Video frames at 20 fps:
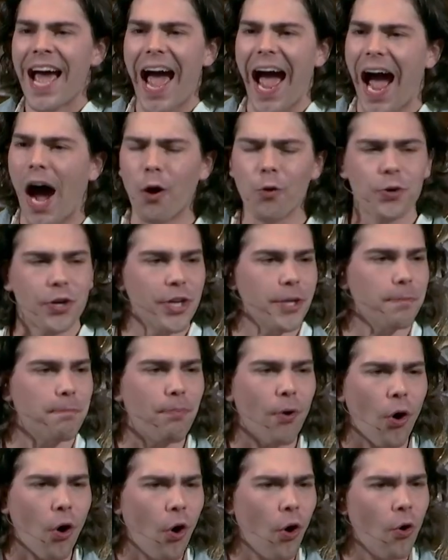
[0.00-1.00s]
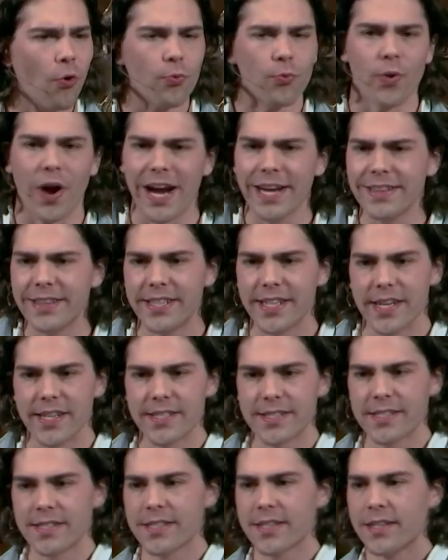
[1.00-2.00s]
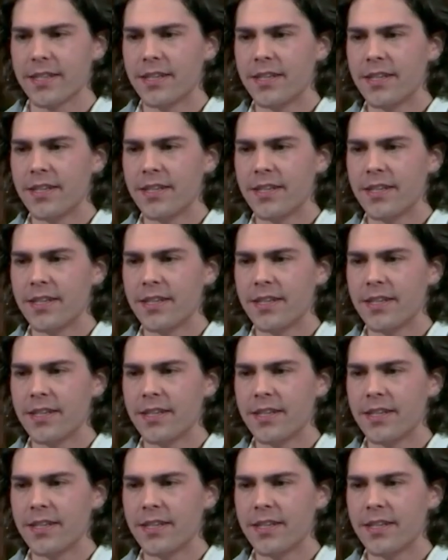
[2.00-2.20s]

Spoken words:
how can Paul write this?